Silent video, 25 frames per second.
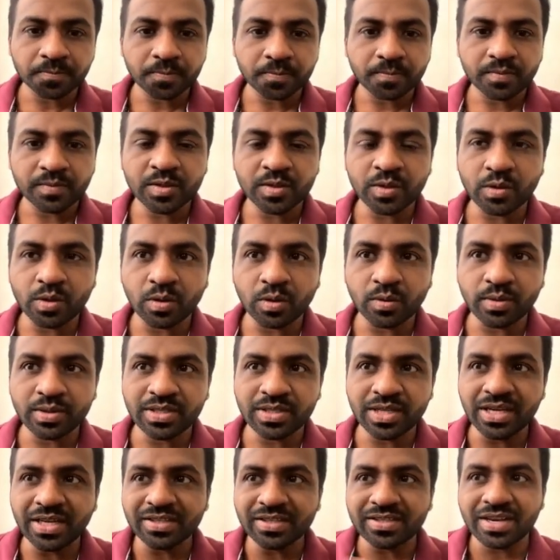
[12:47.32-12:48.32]
So the
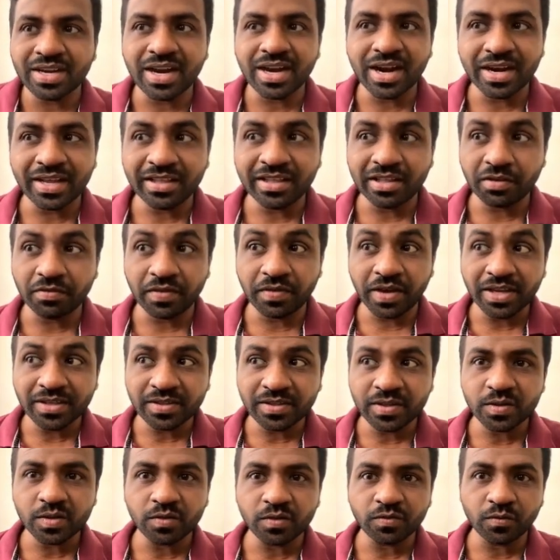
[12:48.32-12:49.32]
question is regarding the
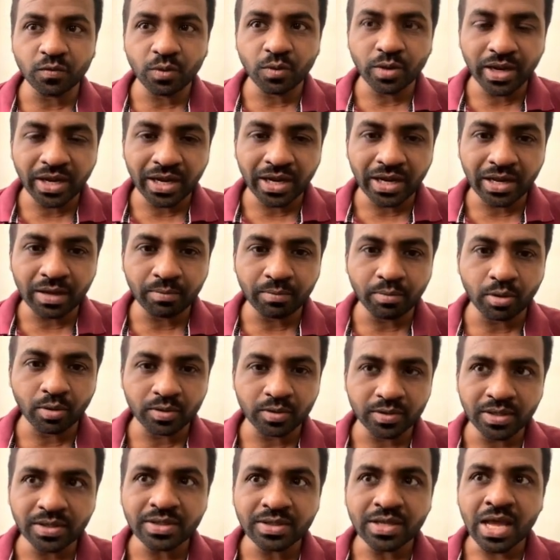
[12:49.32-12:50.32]
phases of wound healing
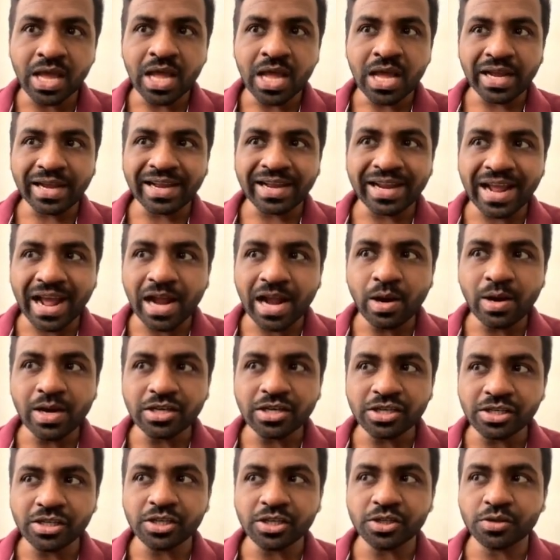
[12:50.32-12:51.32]
process.
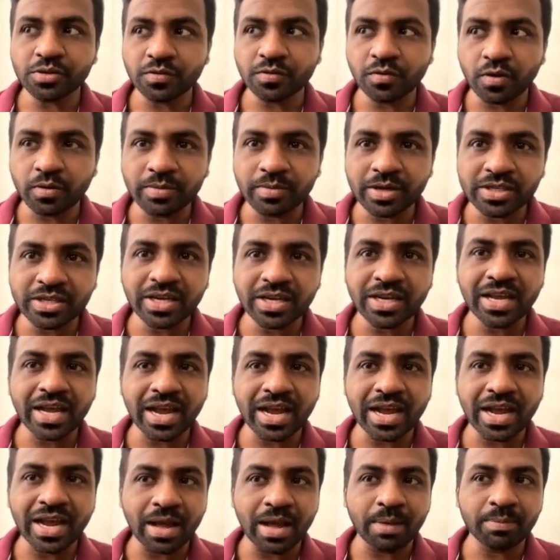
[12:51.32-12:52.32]
Granulation tissue formation
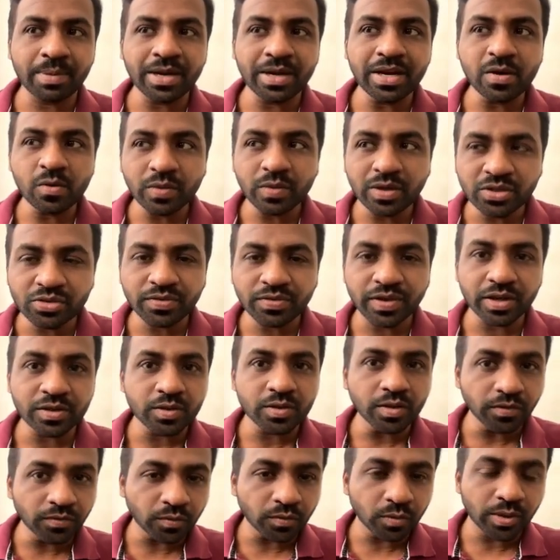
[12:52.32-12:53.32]
can happen in which phase
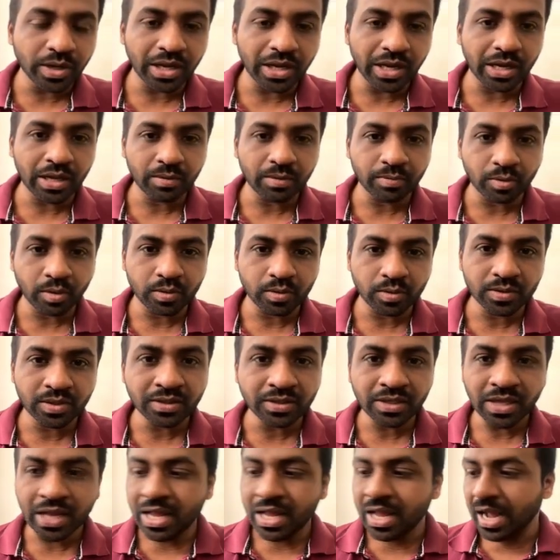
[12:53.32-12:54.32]
of wound healing
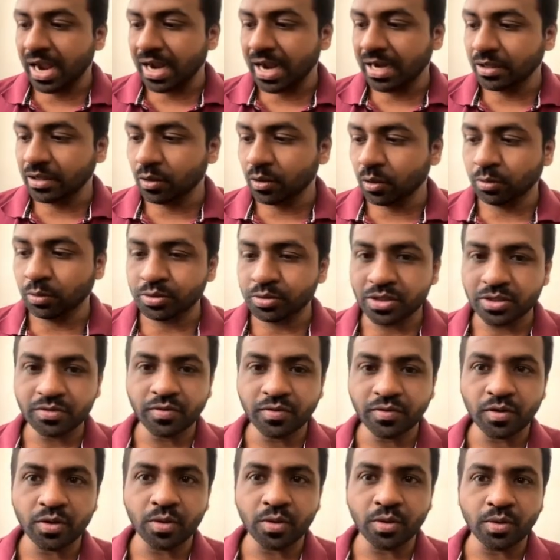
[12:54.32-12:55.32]
process? And the options
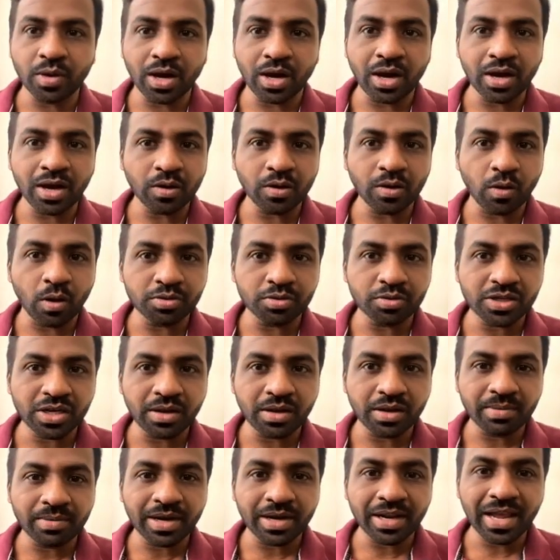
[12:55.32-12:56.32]
for you are option
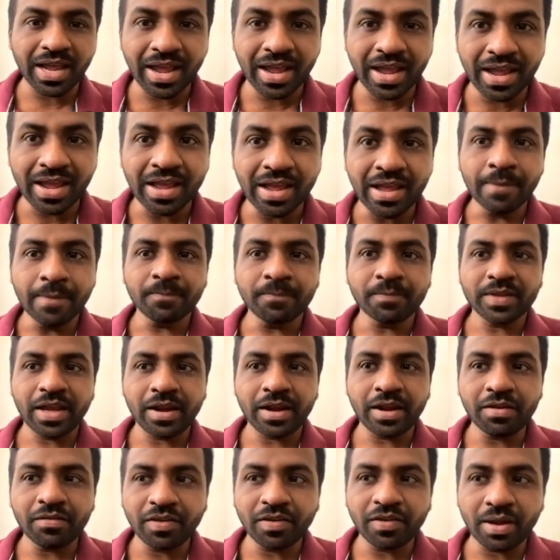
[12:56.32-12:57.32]
number A,
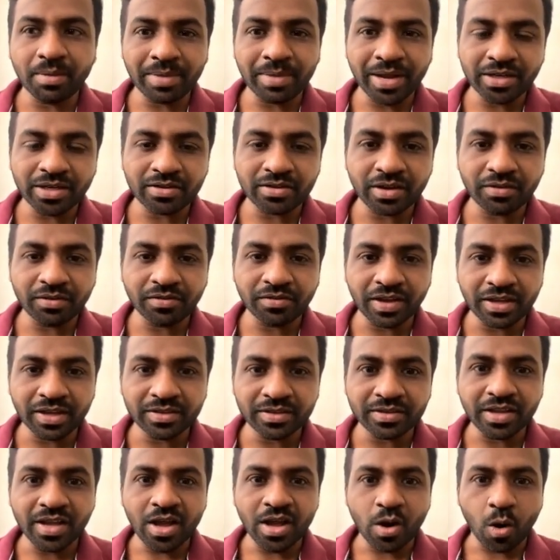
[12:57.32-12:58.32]
inflammatory
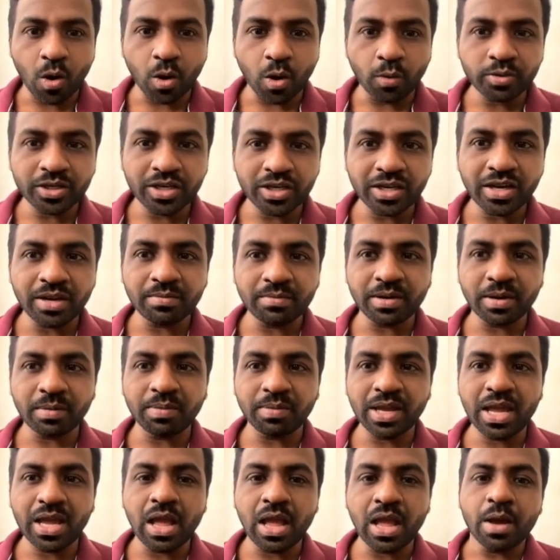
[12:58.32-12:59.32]
phase, option number
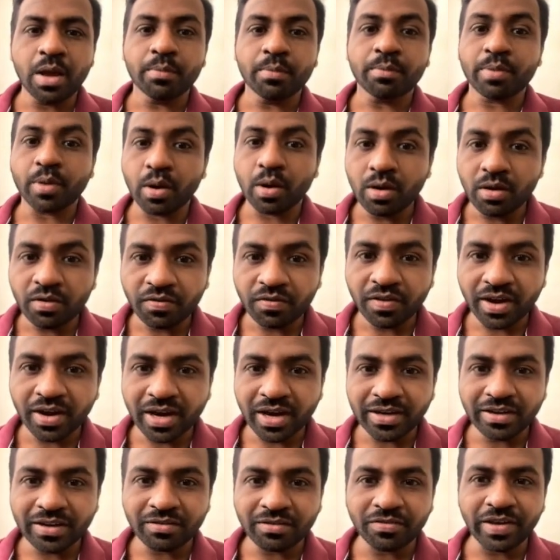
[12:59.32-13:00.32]
B,
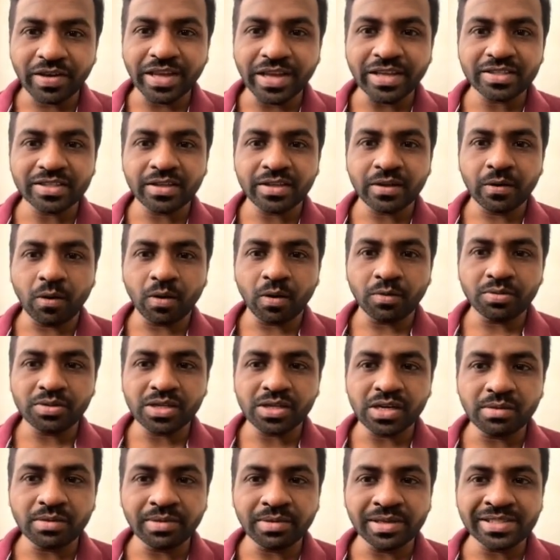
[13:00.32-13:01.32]
proliferative phase,
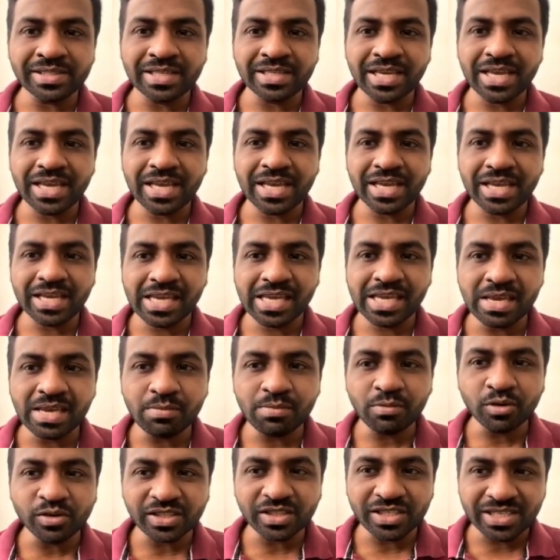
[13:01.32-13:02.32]
option number C,
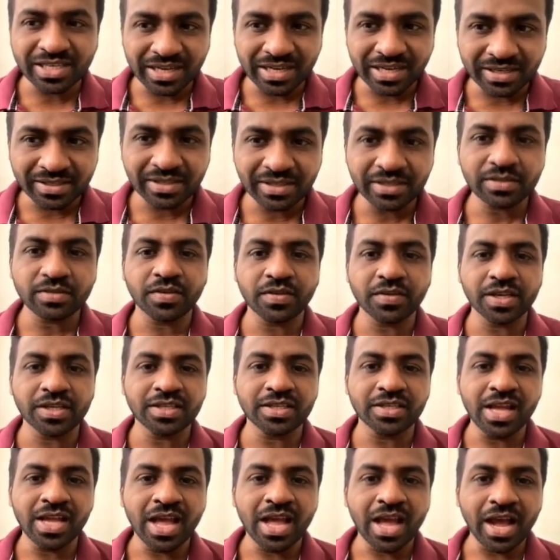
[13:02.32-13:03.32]
hemostasis
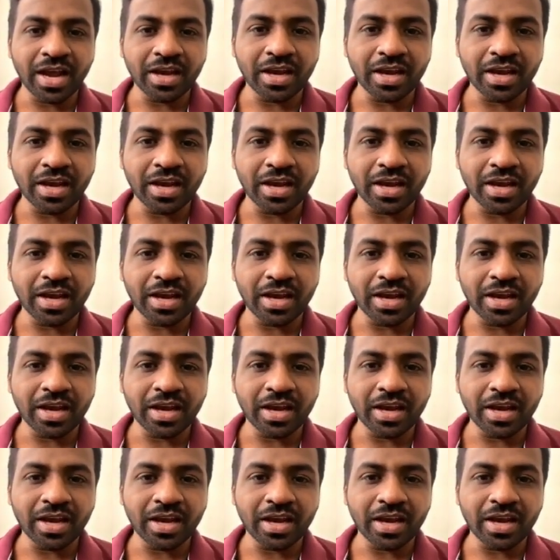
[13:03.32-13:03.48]
phase, and